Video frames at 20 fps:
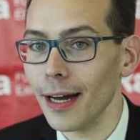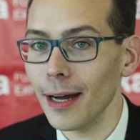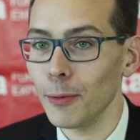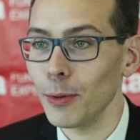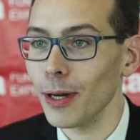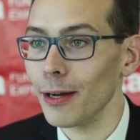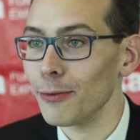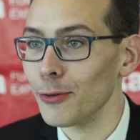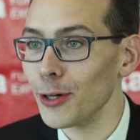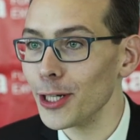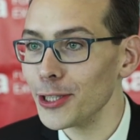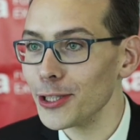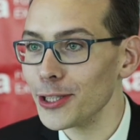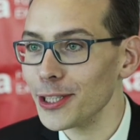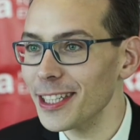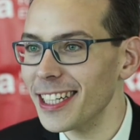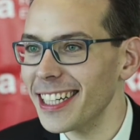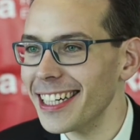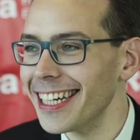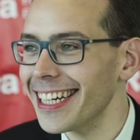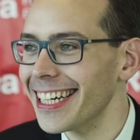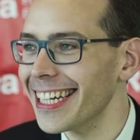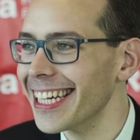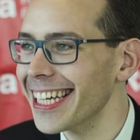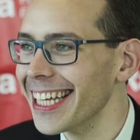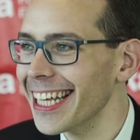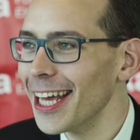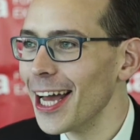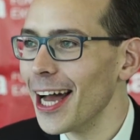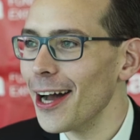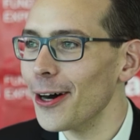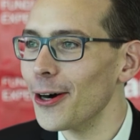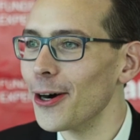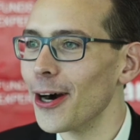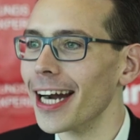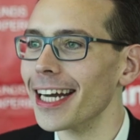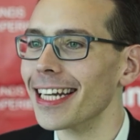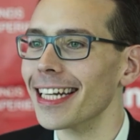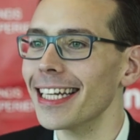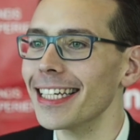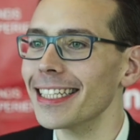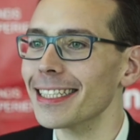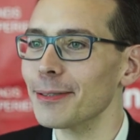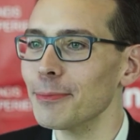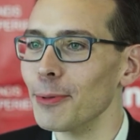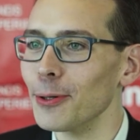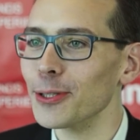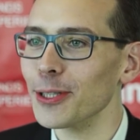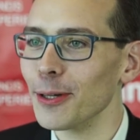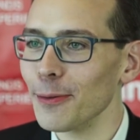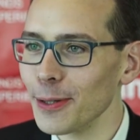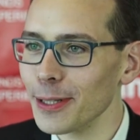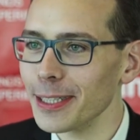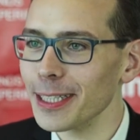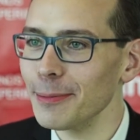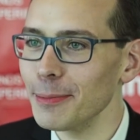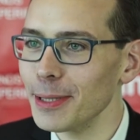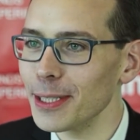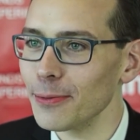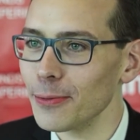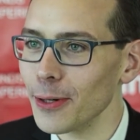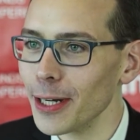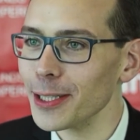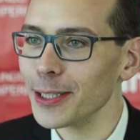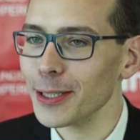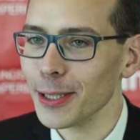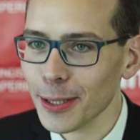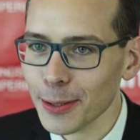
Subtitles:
We are French, or at least most of the team is French.